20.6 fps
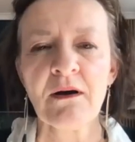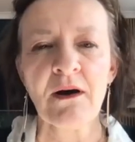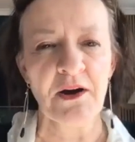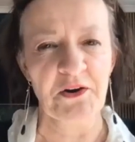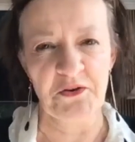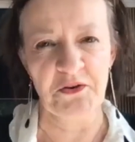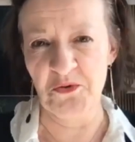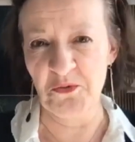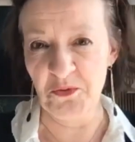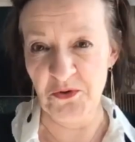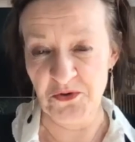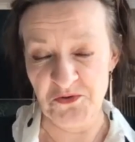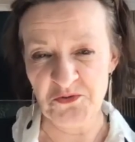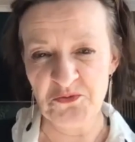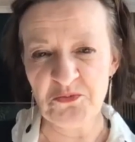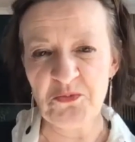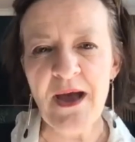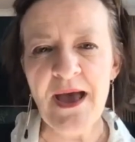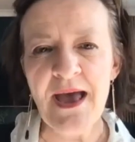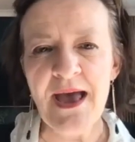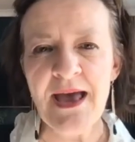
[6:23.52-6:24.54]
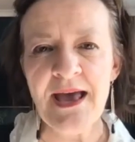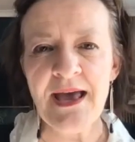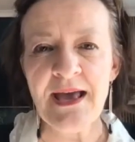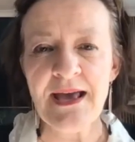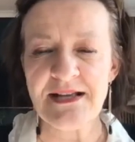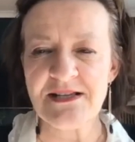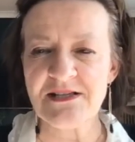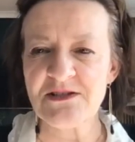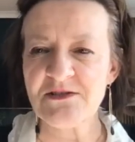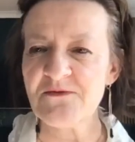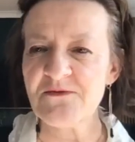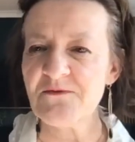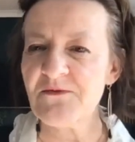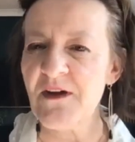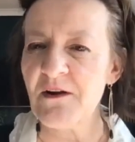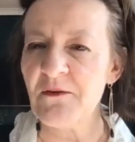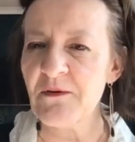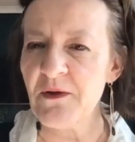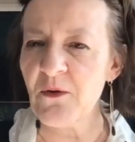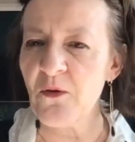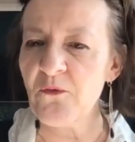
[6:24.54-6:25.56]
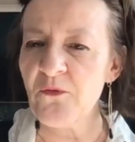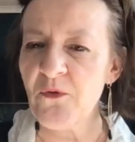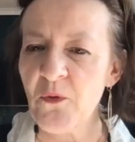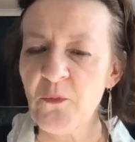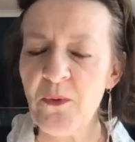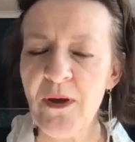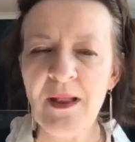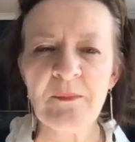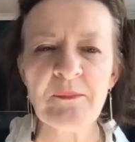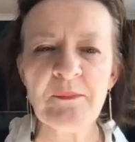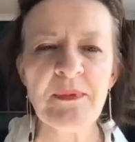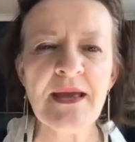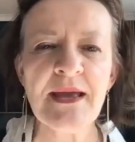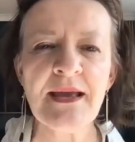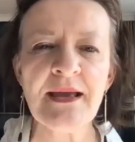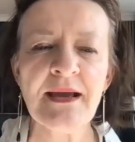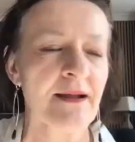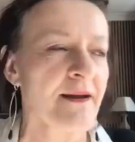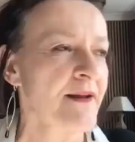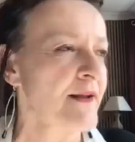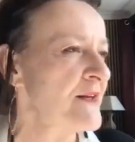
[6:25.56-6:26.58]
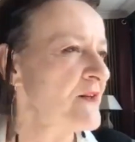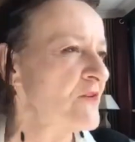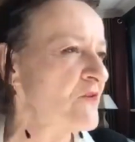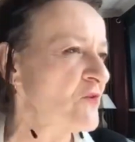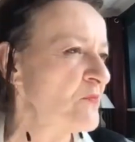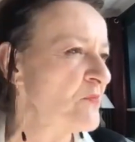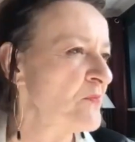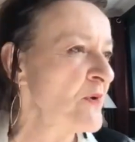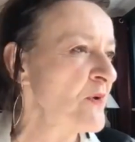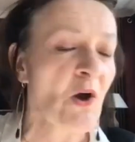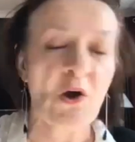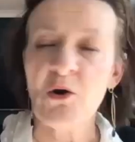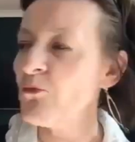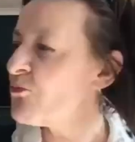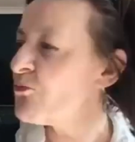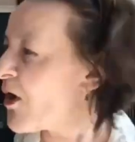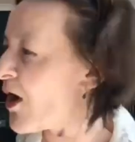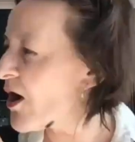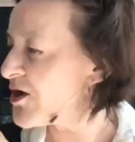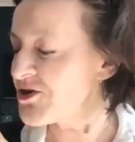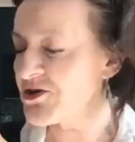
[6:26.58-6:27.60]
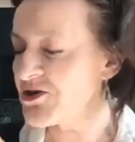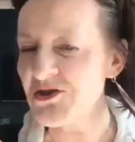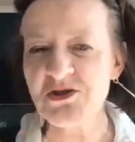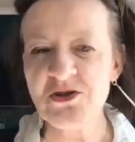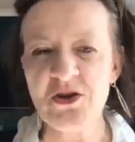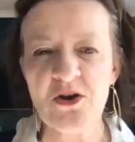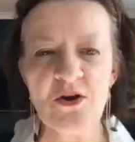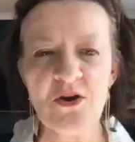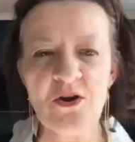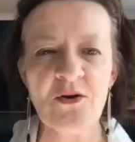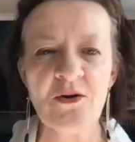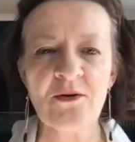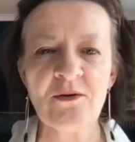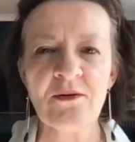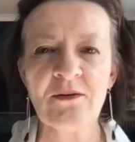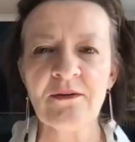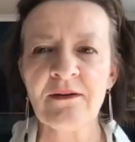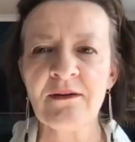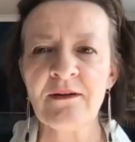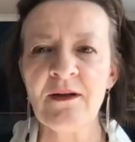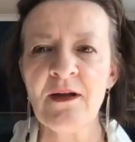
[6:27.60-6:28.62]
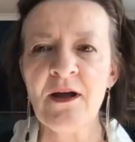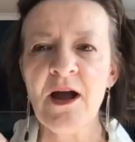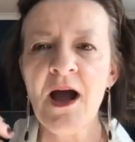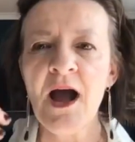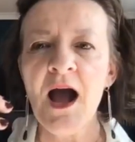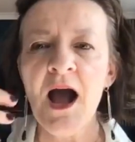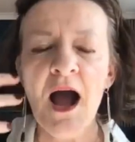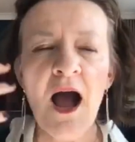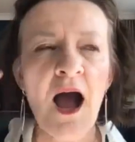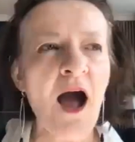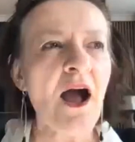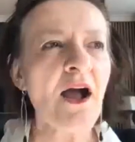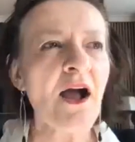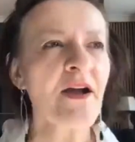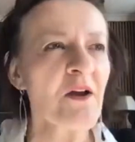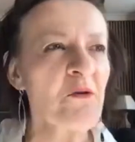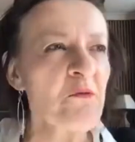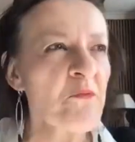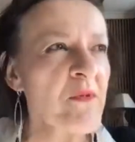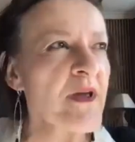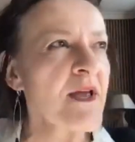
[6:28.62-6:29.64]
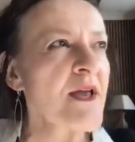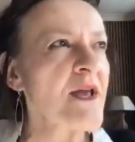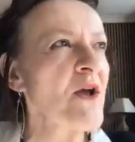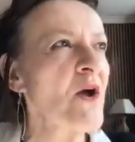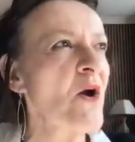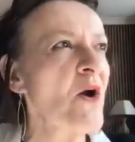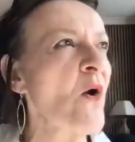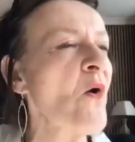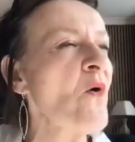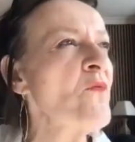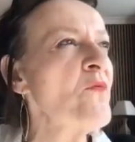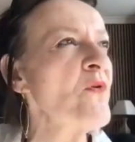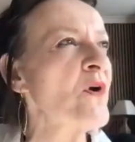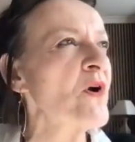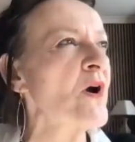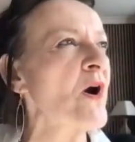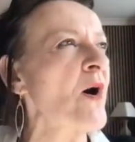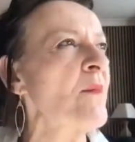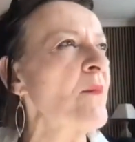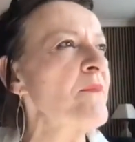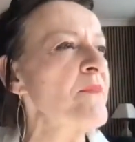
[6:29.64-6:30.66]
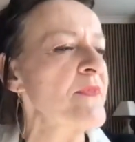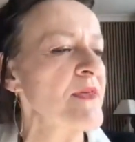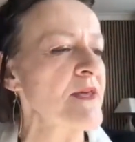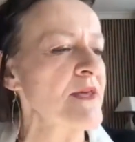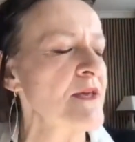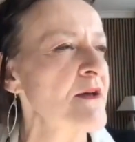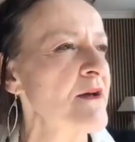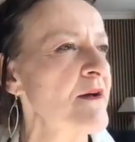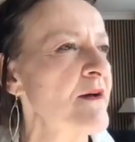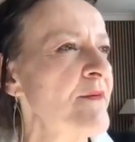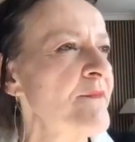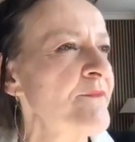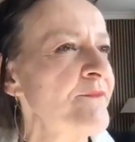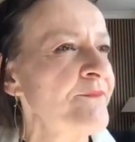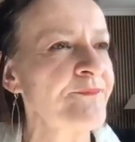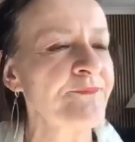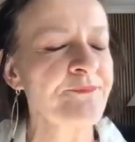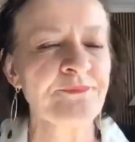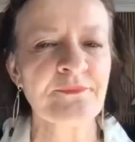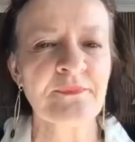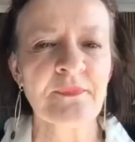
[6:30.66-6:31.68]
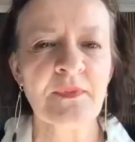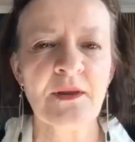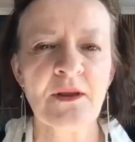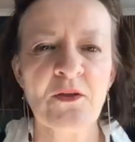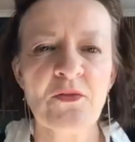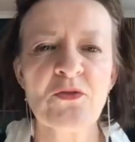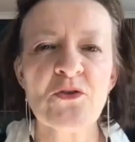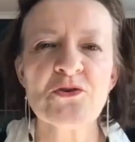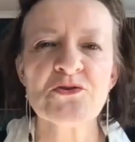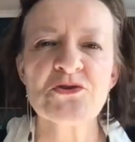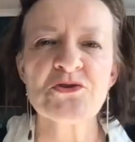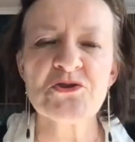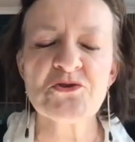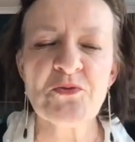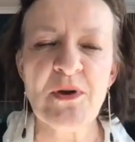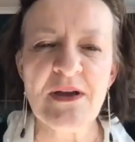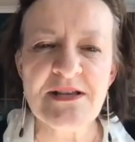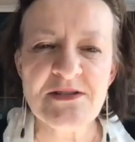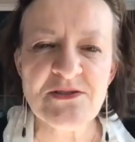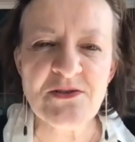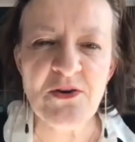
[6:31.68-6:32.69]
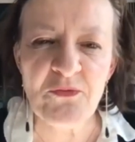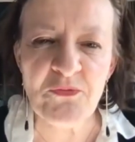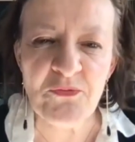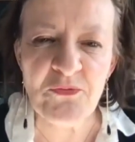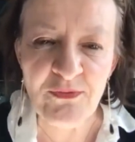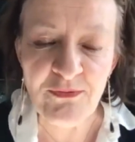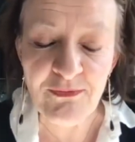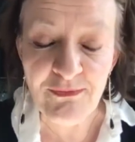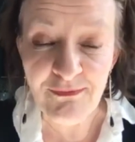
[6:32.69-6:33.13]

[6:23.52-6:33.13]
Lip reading: I don't know what to wear, it's very overwhelming and I need to rush. So how can we overcome the stress of